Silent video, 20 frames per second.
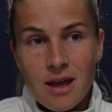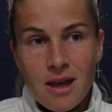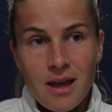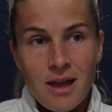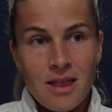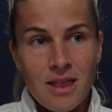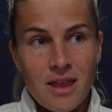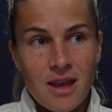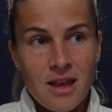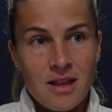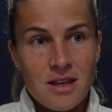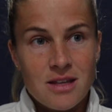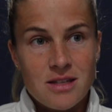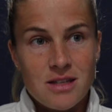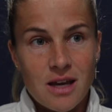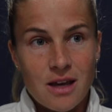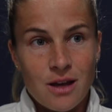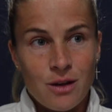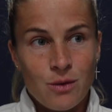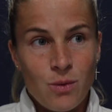And then the
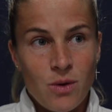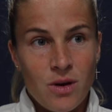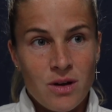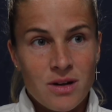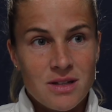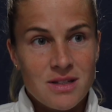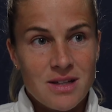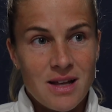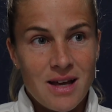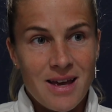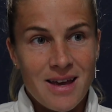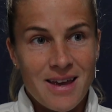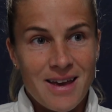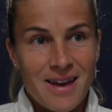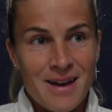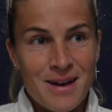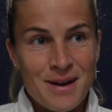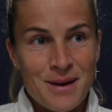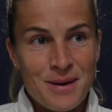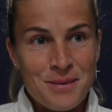second one is like
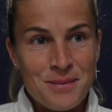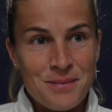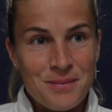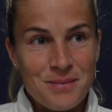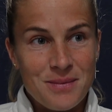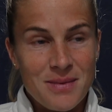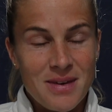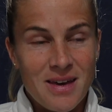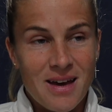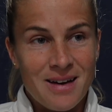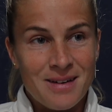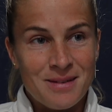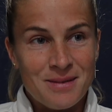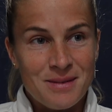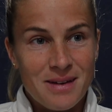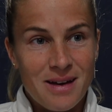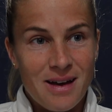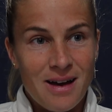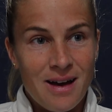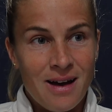um, yeah,
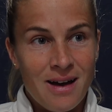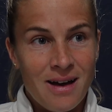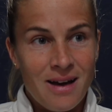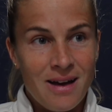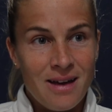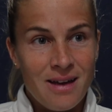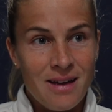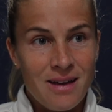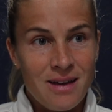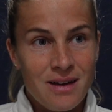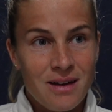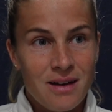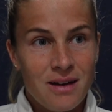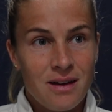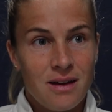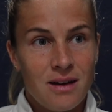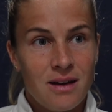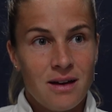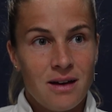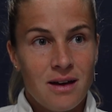I
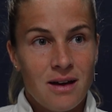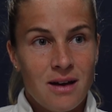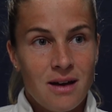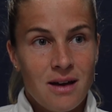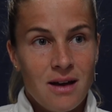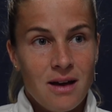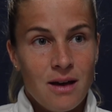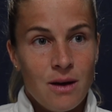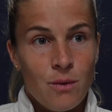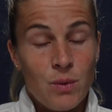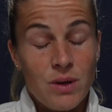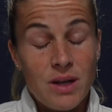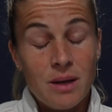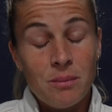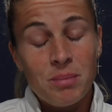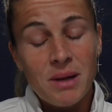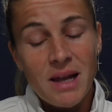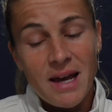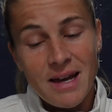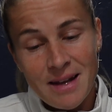we
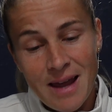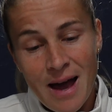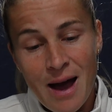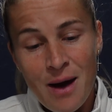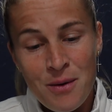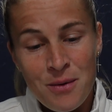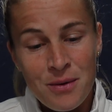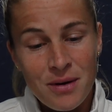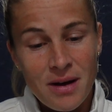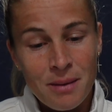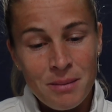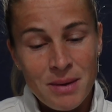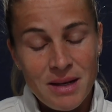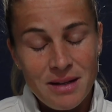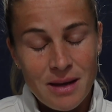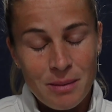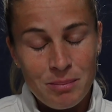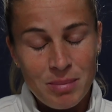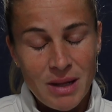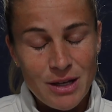didn't play now. I
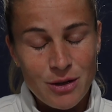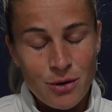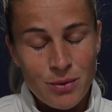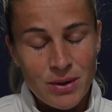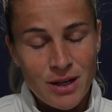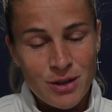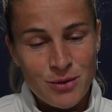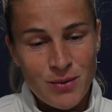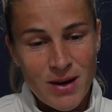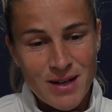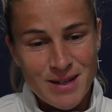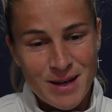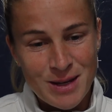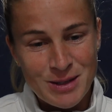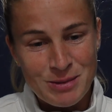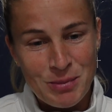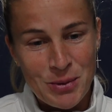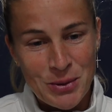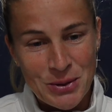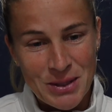mean, they played already twice
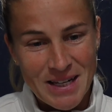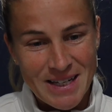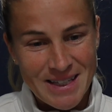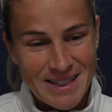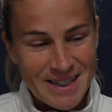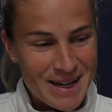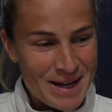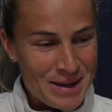against Portland.